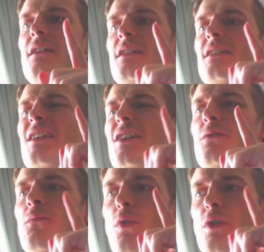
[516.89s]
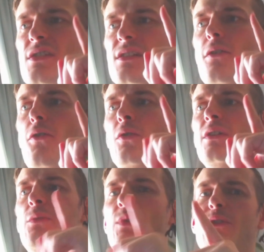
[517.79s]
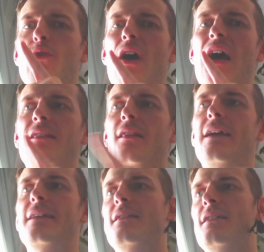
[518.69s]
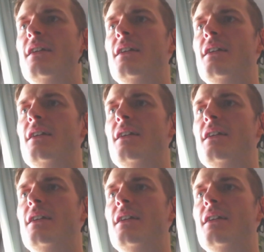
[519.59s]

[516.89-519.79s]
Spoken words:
that it works only when you are online.